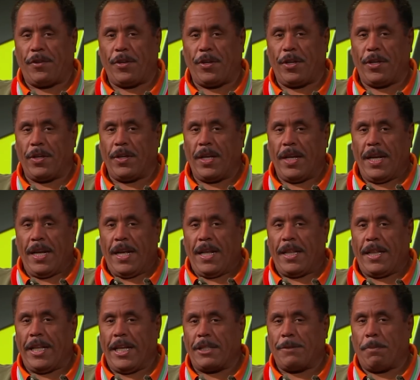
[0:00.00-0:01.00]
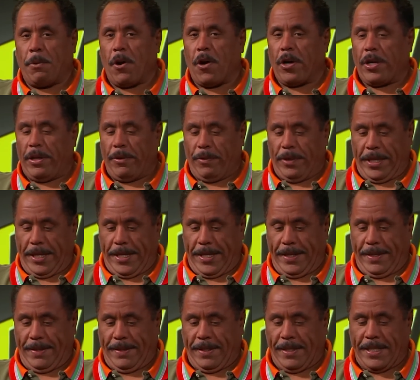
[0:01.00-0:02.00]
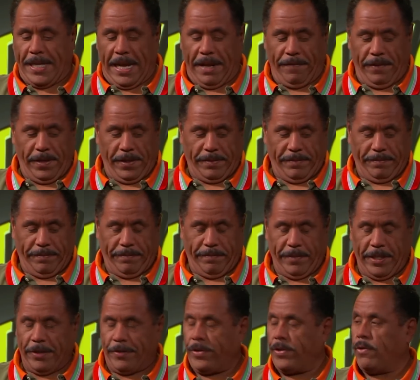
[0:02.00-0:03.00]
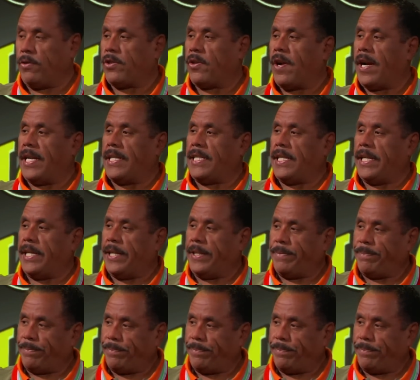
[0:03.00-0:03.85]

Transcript: to you. Let's party with it. David, yes, introduce our ITL.